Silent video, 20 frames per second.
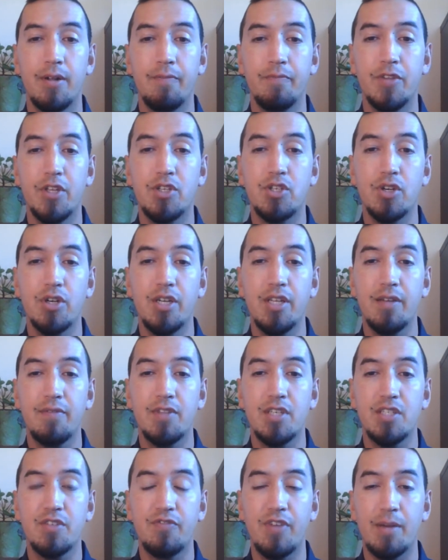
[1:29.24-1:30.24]
The journey of
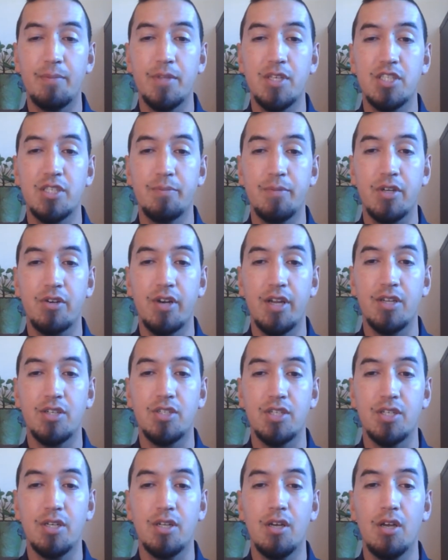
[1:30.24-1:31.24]
this family's
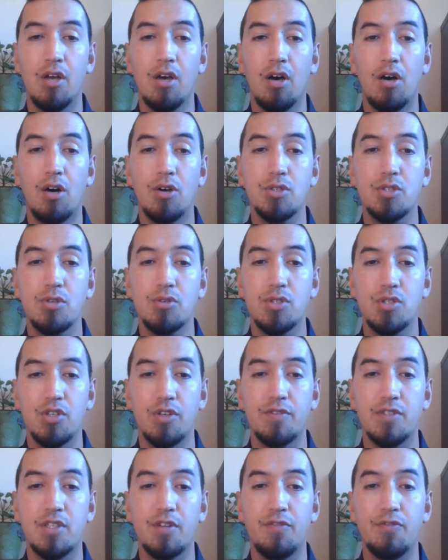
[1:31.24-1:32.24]
immigration also
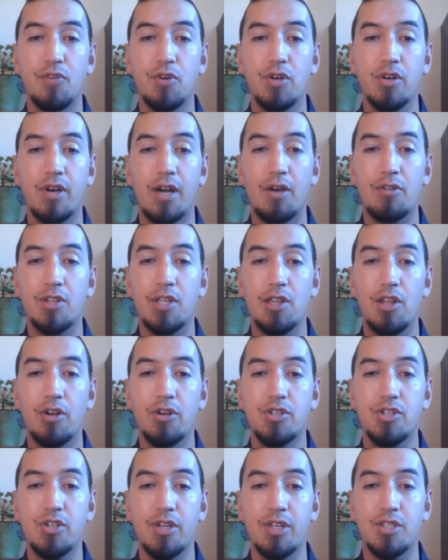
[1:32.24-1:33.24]
serves to foreground the
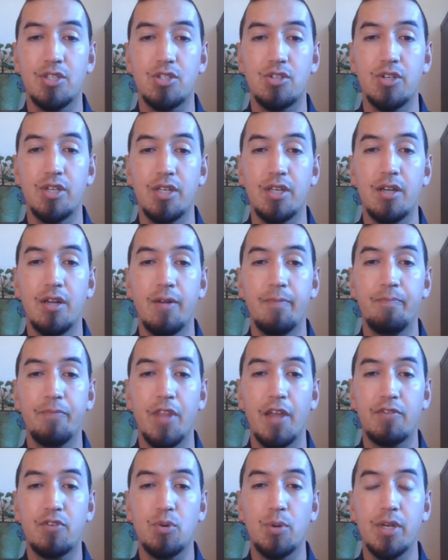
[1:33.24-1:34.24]
larger history
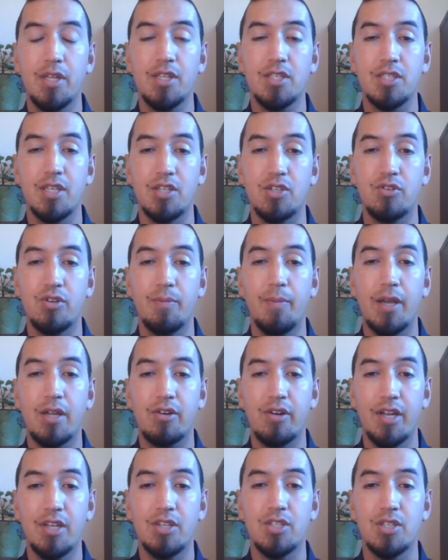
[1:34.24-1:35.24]
of 20th century
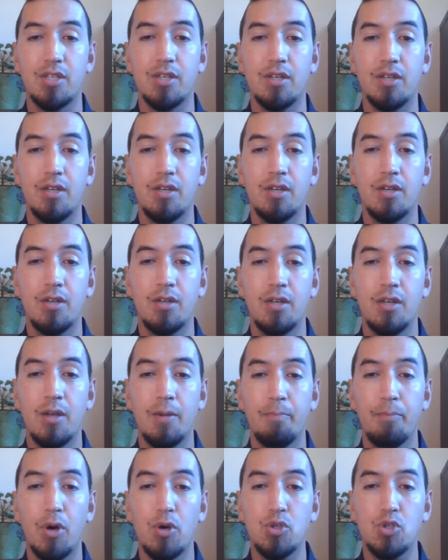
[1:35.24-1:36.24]
migration,
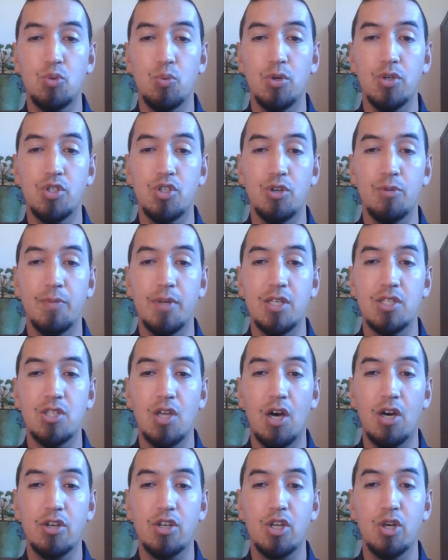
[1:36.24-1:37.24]
post-war Germany's
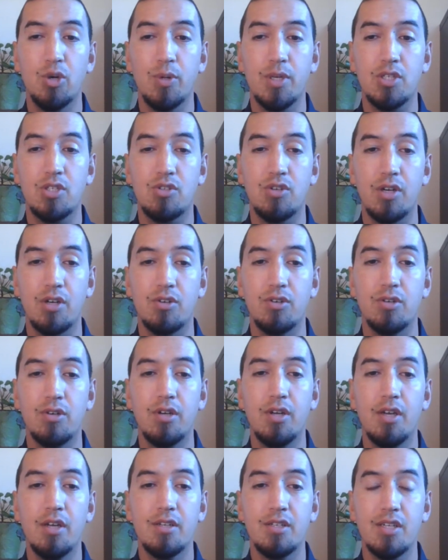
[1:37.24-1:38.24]
ongoing struggle
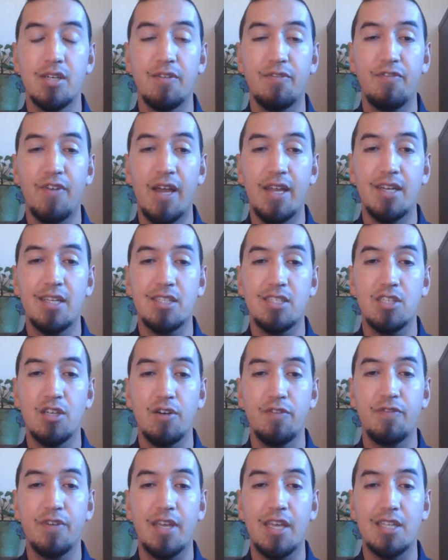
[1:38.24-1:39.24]
to define
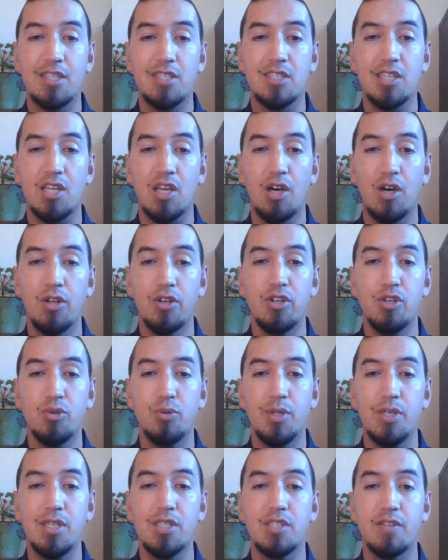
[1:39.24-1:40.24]
itself against the
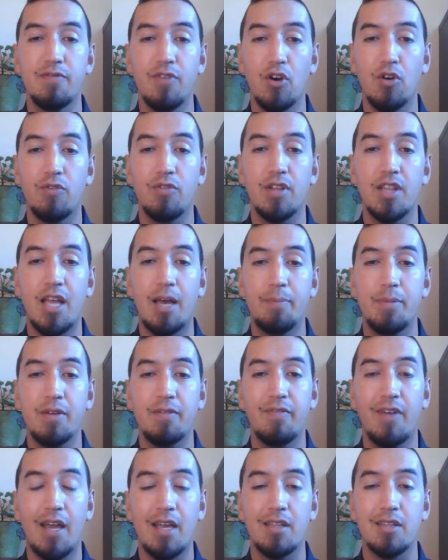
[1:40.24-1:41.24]
continuities of overlapping
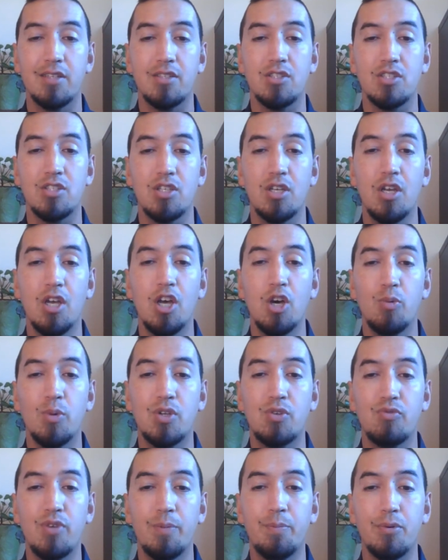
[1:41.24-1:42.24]
violence which
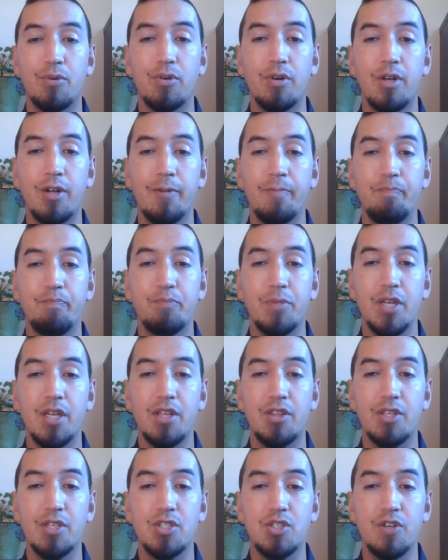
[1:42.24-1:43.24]
ripple beneath
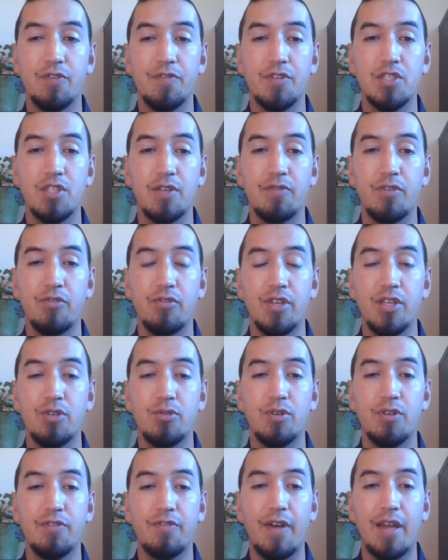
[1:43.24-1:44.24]
the surface of a
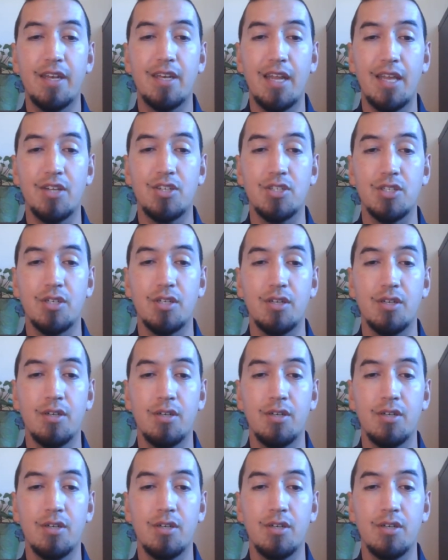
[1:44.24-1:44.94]
reunified nation,